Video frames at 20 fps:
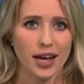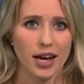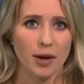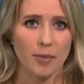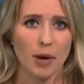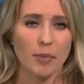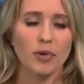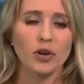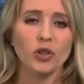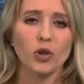
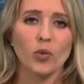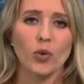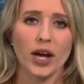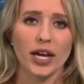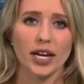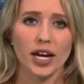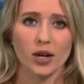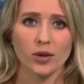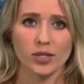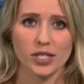A member of the
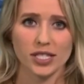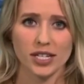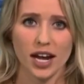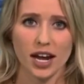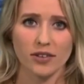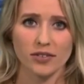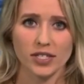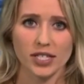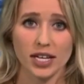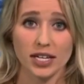White House
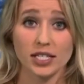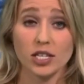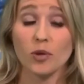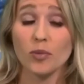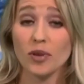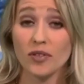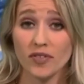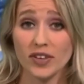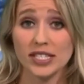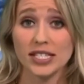staff says
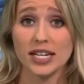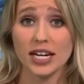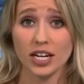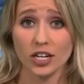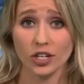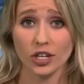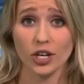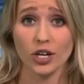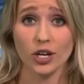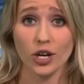he'll be
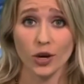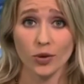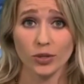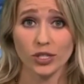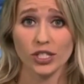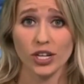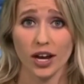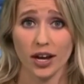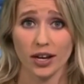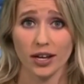visiting
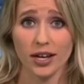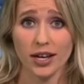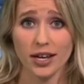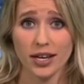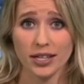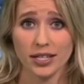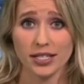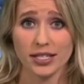Kenosha. The